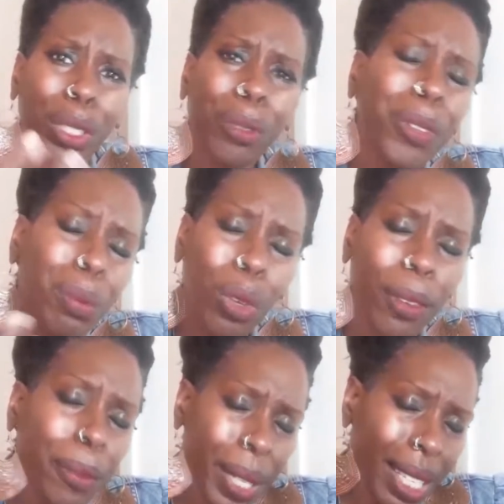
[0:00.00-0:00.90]
You'll feel more
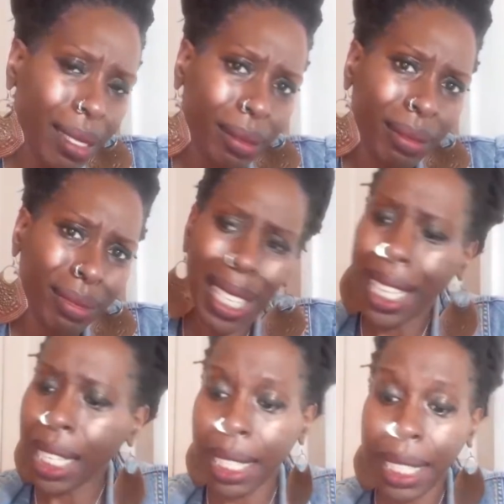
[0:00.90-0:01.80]
free, and
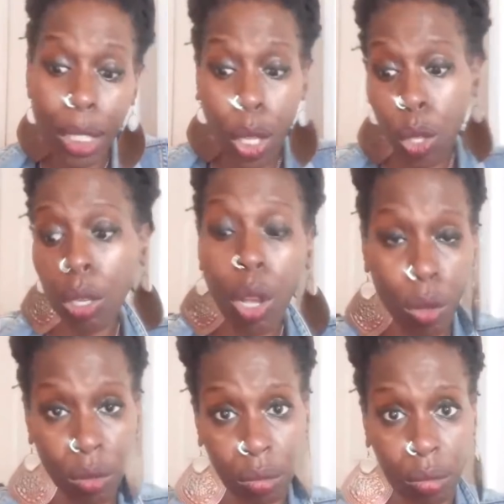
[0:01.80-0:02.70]
that's the whole goal.